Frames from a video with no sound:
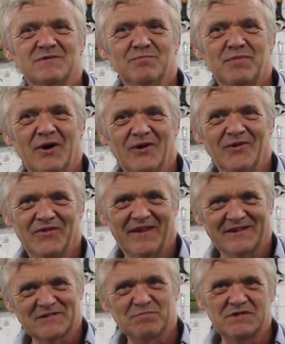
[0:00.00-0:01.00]
this to burn
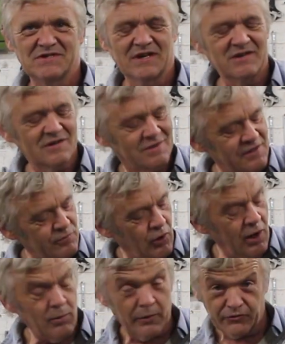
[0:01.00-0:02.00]
things particularly.
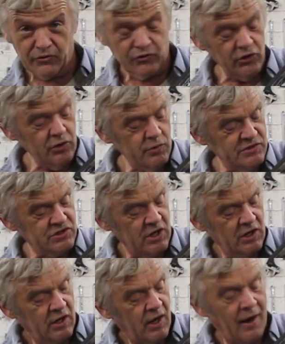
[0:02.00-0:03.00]
What I want to do is
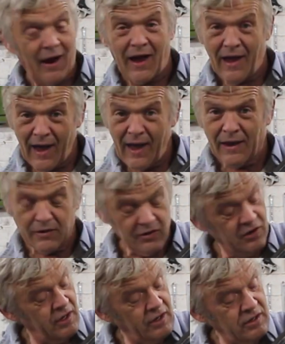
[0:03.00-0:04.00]
uh,
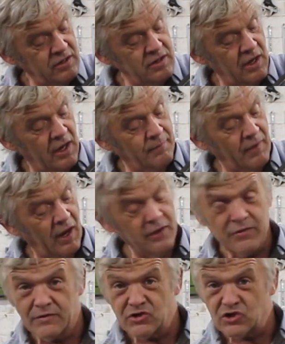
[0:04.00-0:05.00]
hang a um,
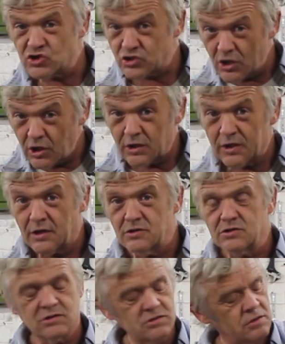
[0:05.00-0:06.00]
either a Stirling
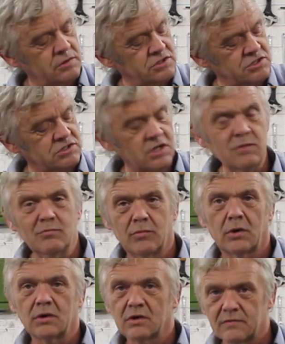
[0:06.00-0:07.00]
engine or a steam
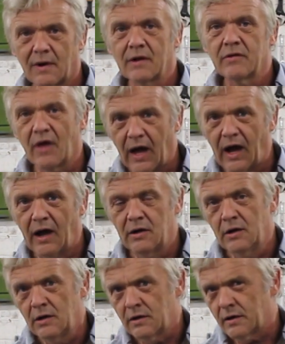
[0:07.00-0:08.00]
boiler right there.
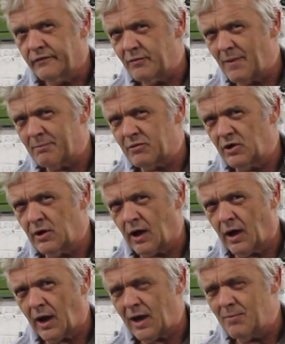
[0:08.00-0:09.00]
I remember
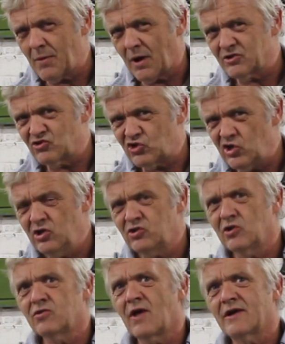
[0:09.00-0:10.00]
uh, MIT
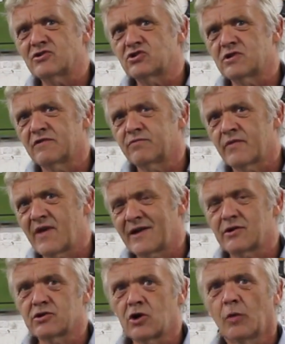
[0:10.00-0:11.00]
did that stuff where they
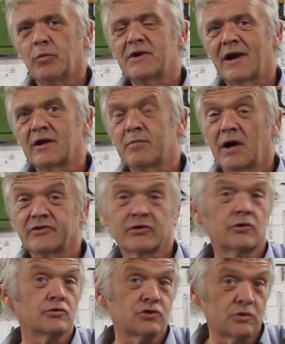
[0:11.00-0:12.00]
added copper
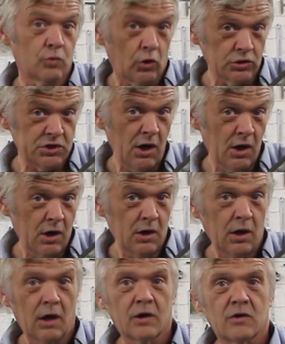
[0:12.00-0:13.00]
nanoparticles to water
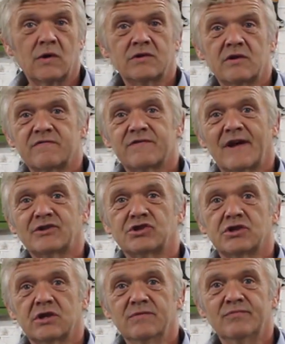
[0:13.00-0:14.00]
and created a
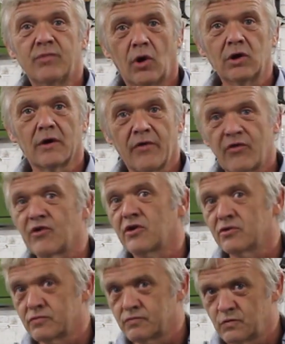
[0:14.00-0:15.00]
flash steam boiler that they
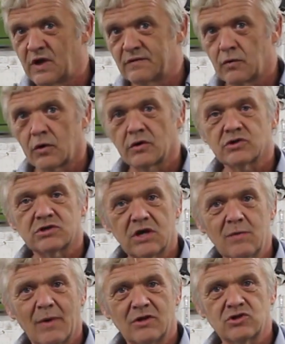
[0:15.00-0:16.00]
could then run a
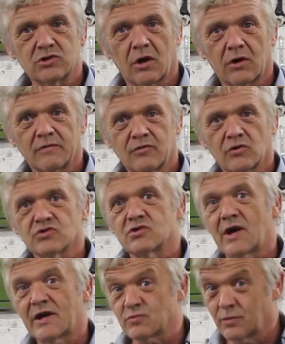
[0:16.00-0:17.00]
steam engine on. Of course,
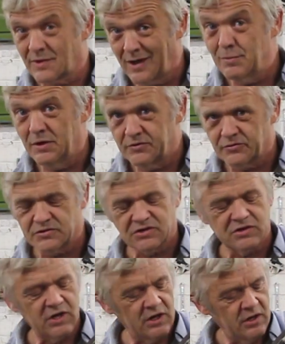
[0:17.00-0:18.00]
that's what I'm
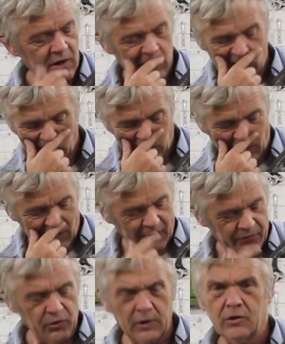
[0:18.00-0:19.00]
interested in. So
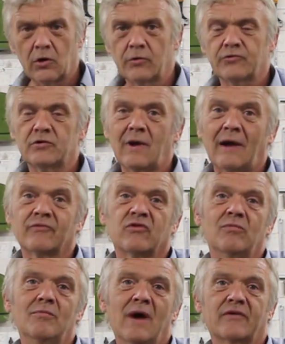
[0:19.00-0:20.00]
I thought I'd go through how
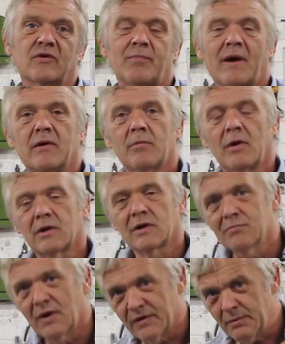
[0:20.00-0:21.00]
to make the
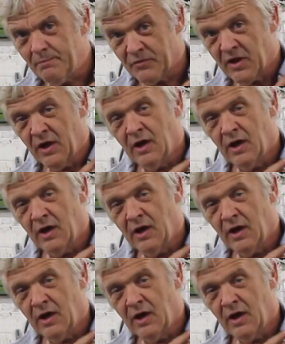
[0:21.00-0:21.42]
parabolic mirror,